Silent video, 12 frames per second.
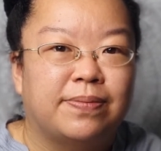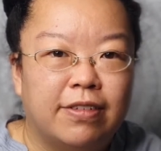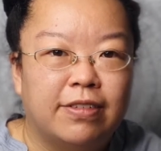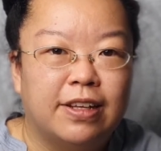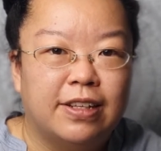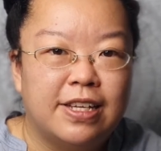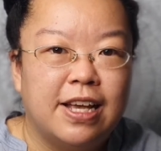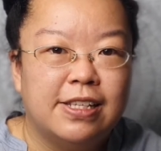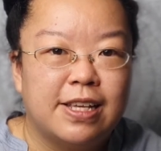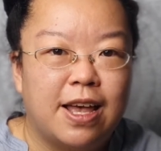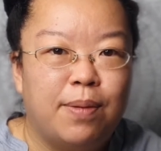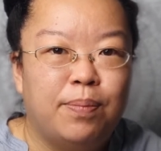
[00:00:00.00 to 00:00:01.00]
The
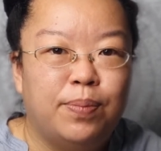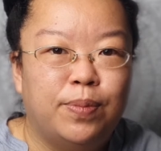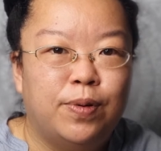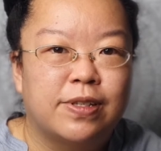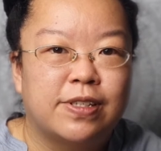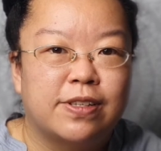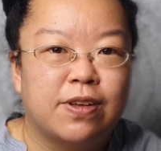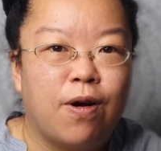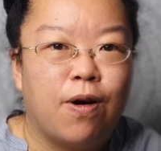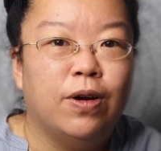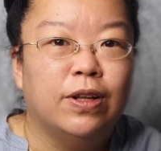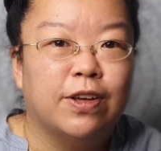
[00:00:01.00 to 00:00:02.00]
DSM puts
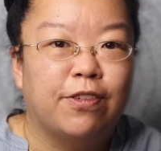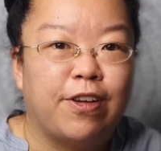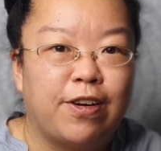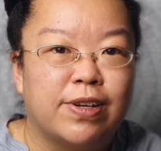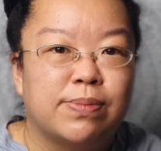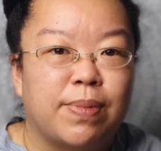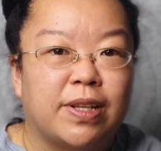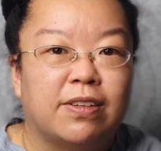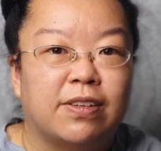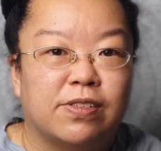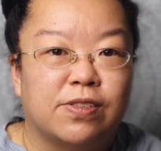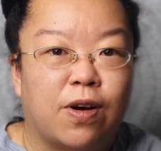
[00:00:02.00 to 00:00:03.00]
all the various mental
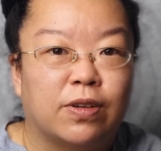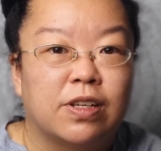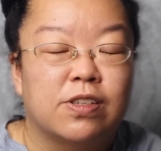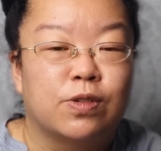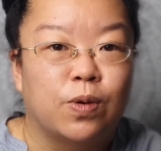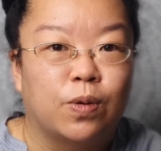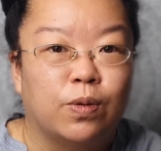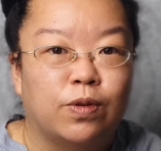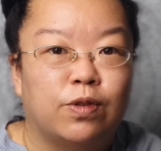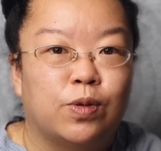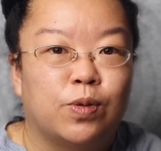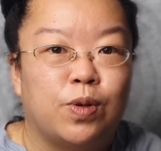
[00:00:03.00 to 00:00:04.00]
disorders known
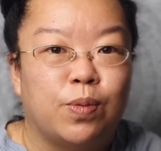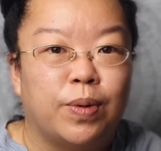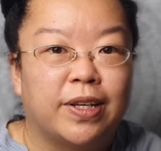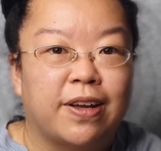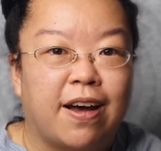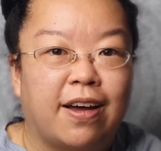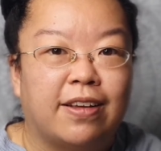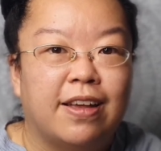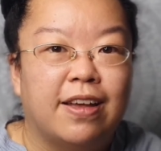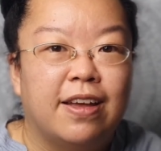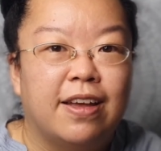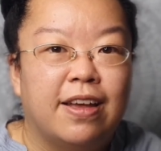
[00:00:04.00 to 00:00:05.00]
to humankind
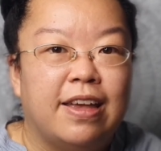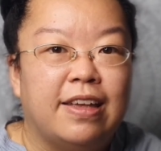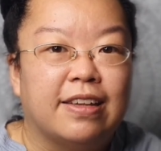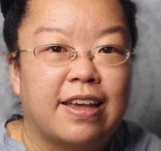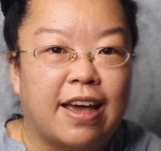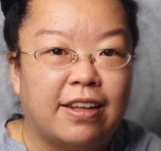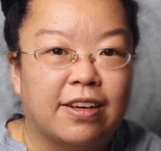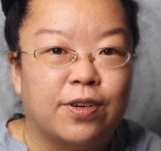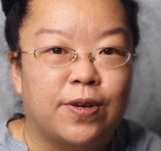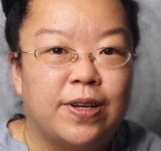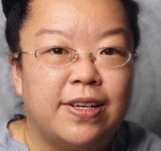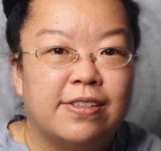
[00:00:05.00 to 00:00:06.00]
in
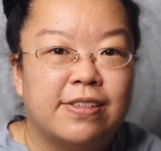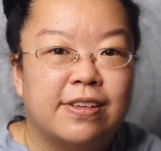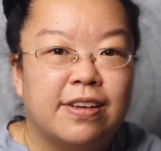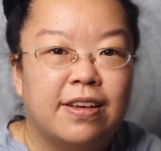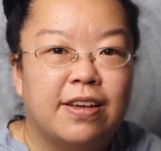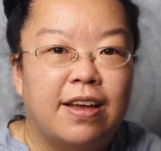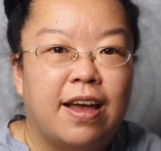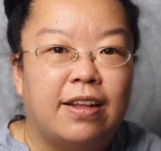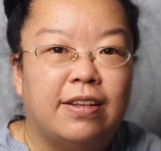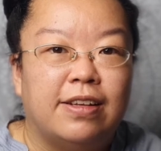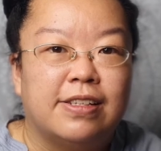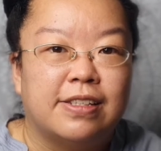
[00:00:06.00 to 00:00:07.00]
categories, and
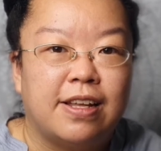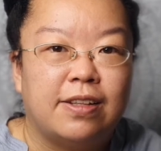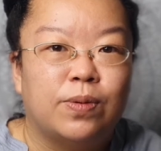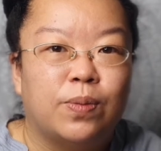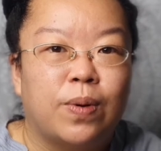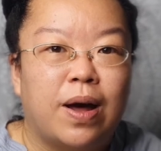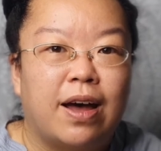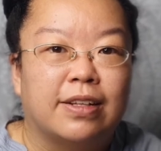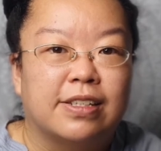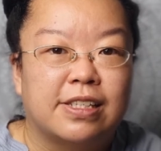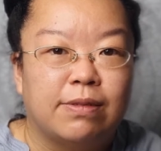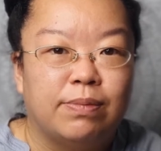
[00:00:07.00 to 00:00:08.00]
they state what are the
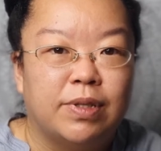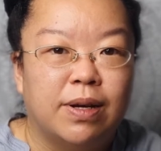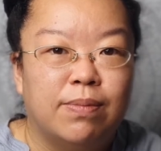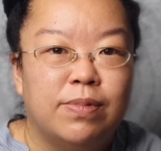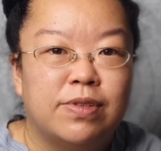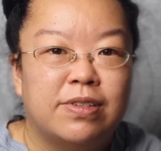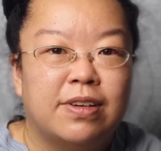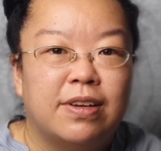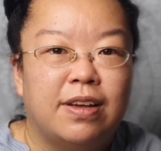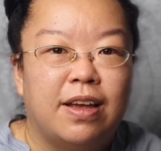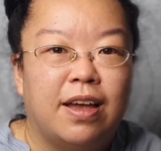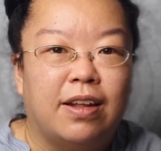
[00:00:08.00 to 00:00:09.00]
symptoms
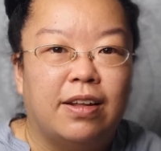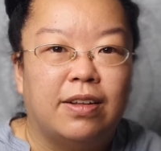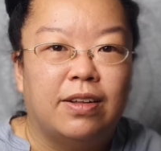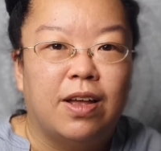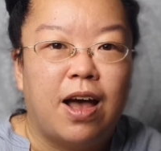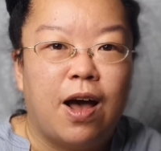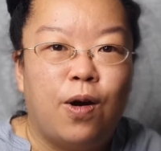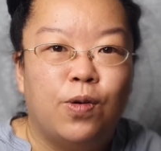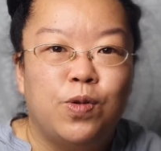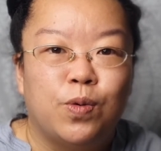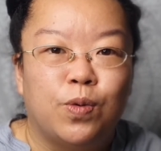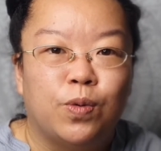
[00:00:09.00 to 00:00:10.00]
and how
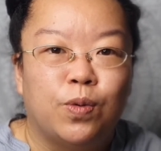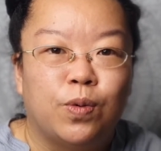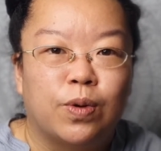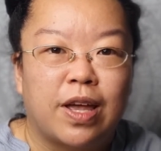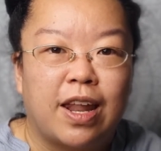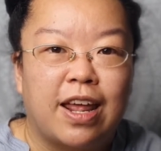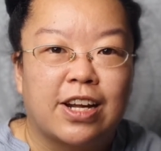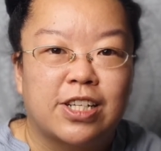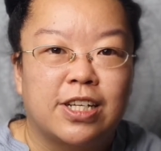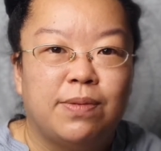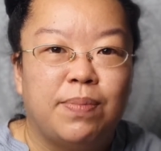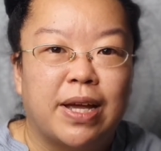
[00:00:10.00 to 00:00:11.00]
you can
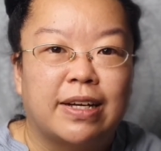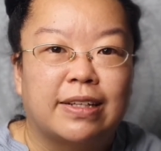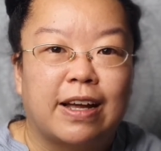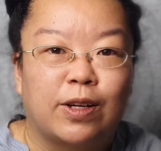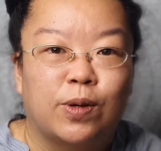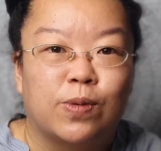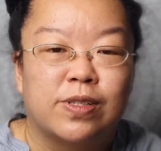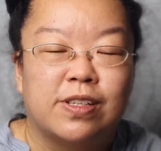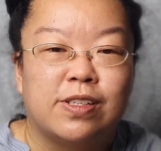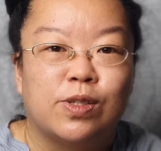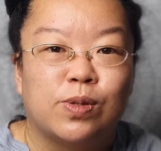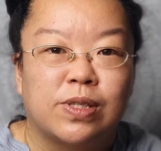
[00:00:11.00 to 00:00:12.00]
actually make a
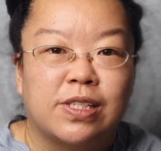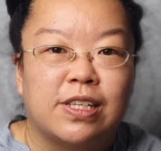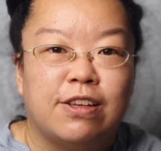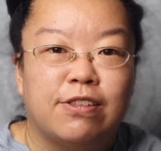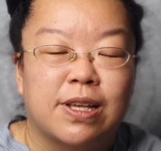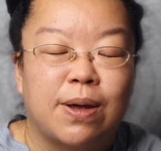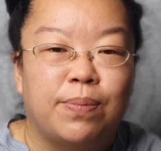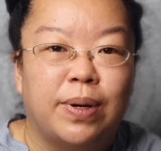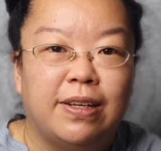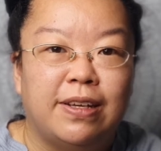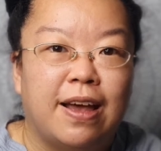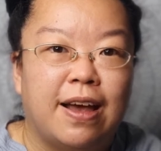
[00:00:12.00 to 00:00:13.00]
diagnosis to see if
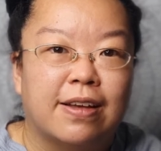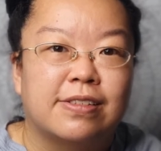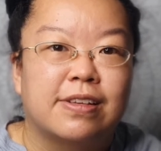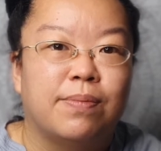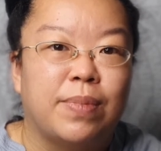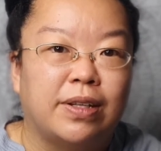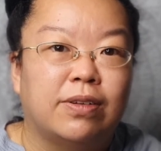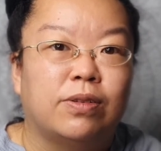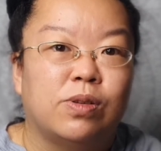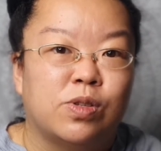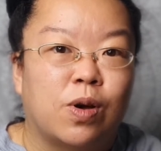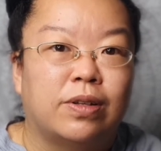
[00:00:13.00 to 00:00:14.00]
somebody has a mental
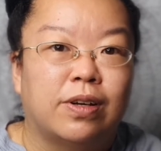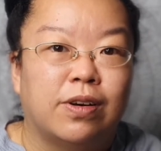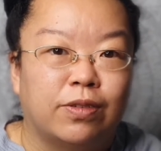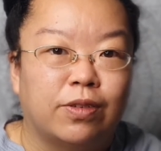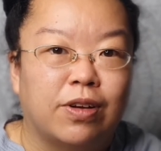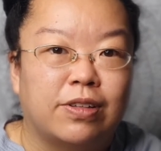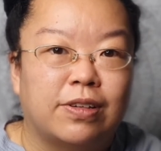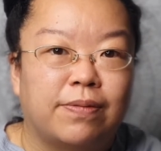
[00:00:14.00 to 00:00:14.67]
disorder or not.